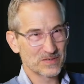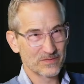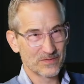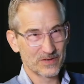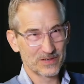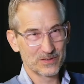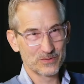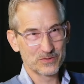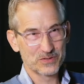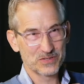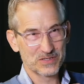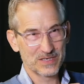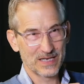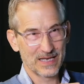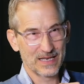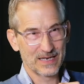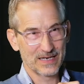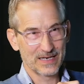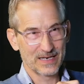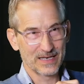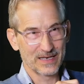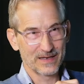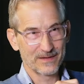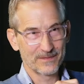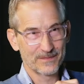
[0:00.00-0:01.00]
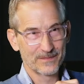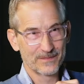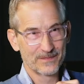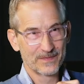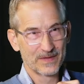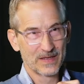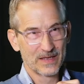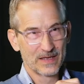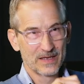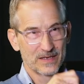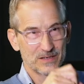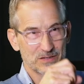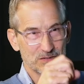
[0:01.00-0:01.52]
of understanding.
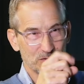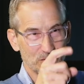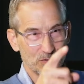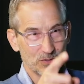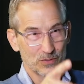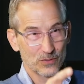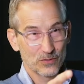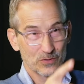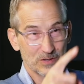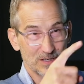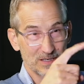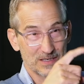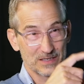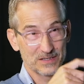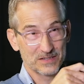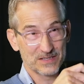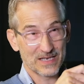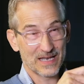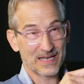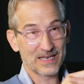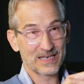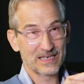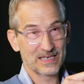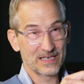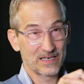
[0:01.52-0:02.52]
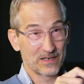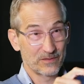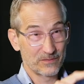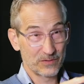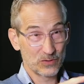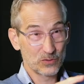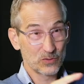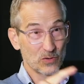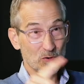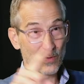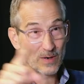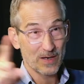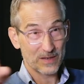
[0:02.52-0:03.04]
So you're the executive,
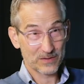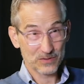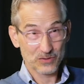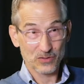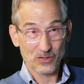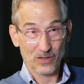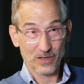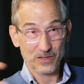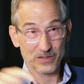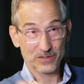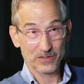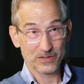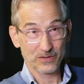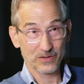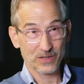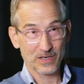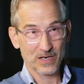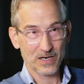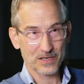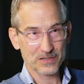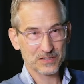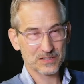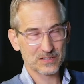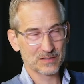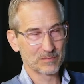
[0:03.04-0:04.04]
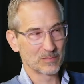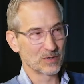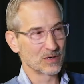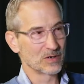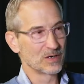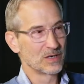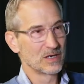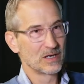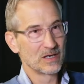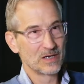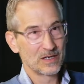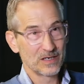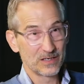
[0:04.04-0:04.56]
you go out and talk to your
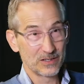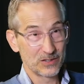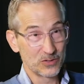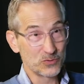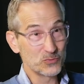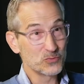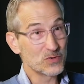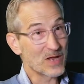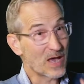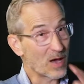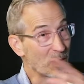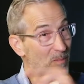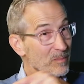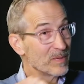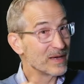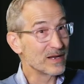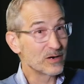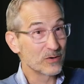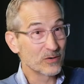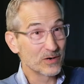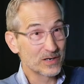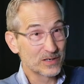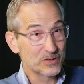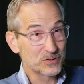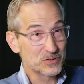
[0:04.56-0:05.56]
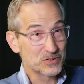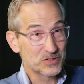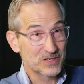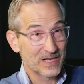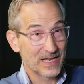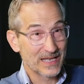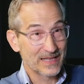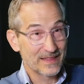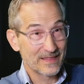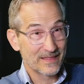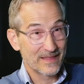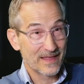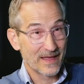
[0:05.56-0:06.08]
customer, you now better
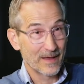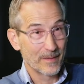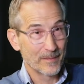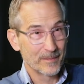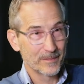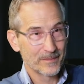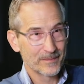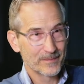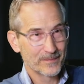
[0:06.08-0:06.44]
understand them.